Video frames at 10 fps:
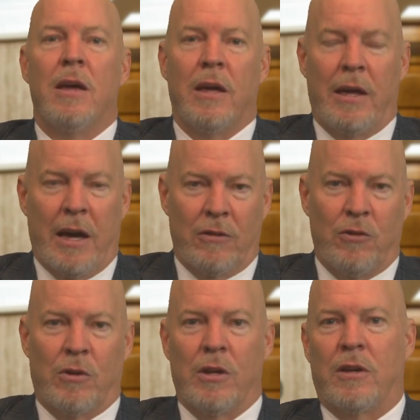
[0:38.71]
Yes,
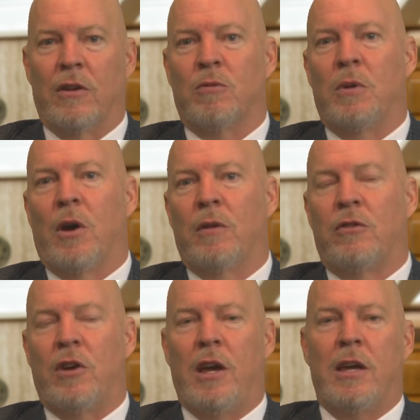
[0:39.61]
you can kiss me on the
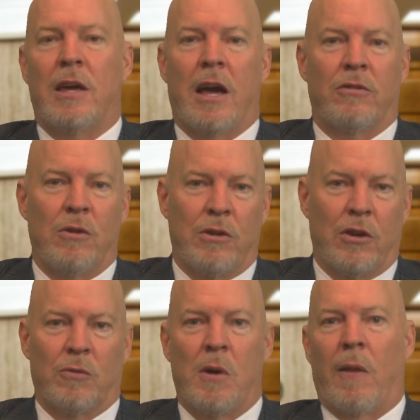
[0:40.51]
cheek. Yes, you can
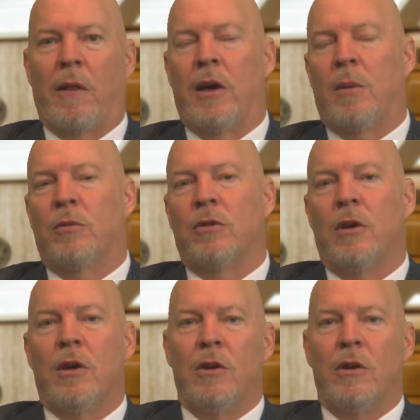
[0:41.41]
kiss me on the lips.